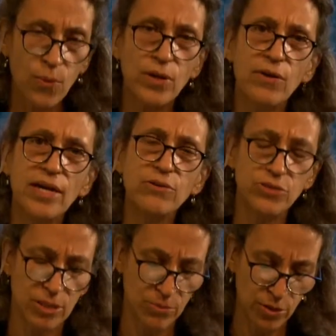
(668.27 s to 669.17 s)
When our
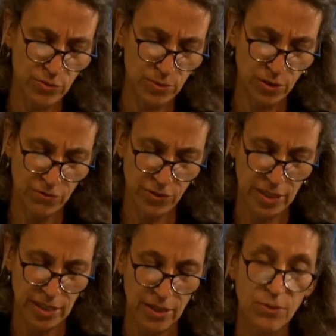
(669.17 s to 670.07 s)
energy moves more
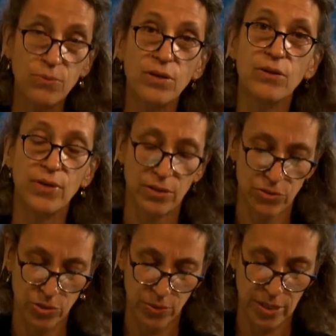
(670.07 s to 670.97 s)
freely, we're at greater
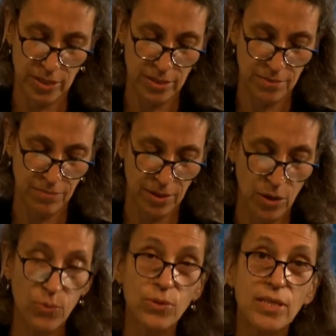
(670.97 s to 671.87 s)
choice.
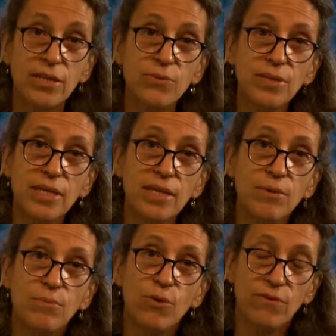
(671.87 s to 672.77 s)
We're
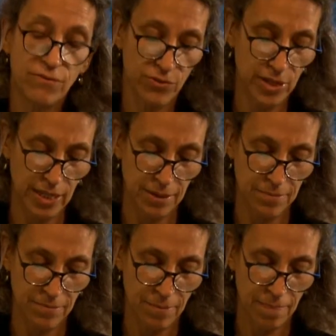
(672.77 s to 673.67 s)
literally more free.
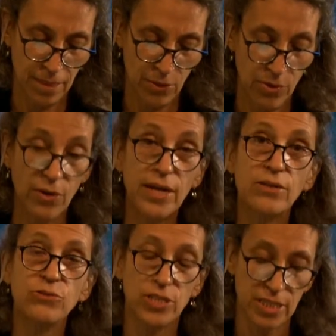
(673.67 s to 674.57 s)
When our
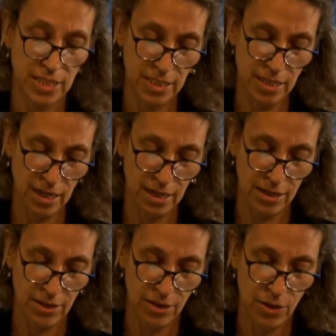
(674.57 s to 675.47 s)
energy is stuck,
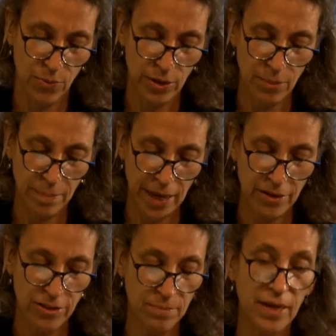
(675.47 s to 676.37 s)
we are
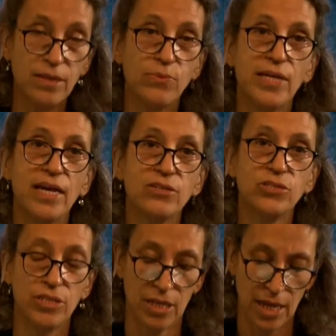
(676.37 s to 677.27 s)
bound by the
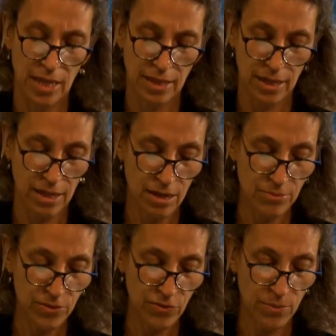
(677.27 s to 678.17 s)
reaction that
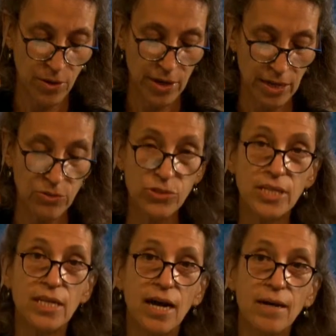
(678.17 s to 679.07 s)
comes from our
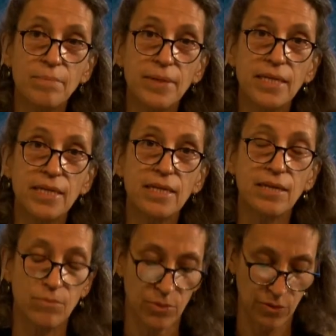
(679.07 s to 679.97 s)
energy not being
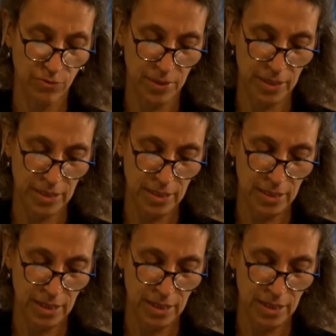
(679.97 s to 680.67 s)
in movement.